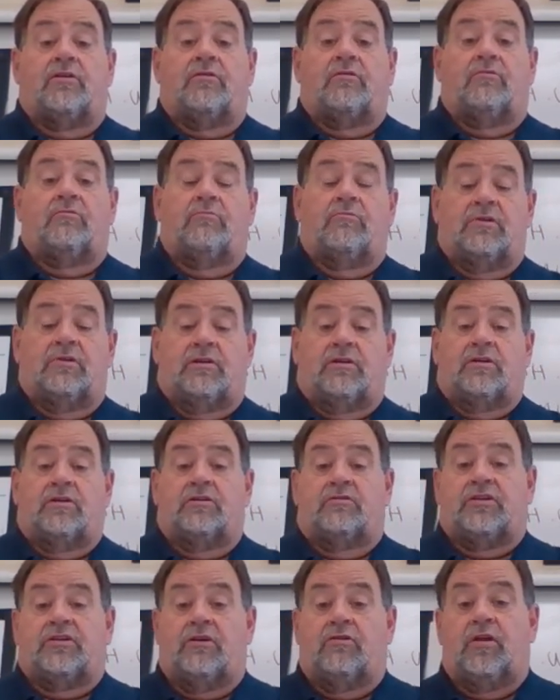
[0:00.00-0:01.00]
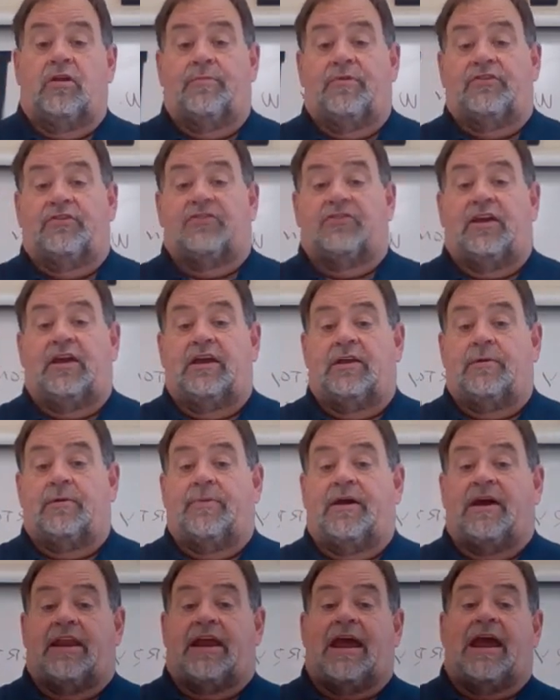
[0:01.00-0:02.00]
on Tony Buzan
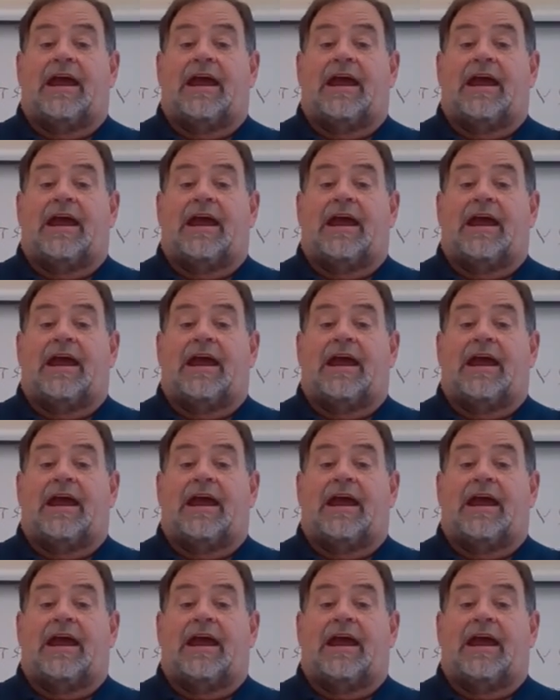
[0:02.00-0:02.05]
about